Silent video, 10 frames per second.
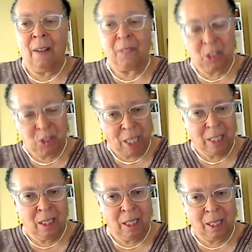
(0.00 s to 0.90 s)
The
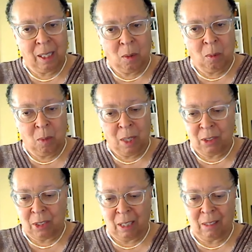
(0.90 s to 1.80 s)
second thing
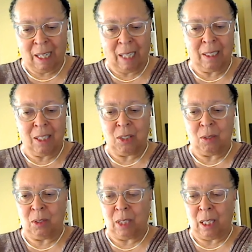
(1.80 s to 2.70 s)
was exactly as
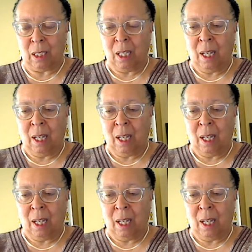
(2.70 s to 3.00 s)
you said,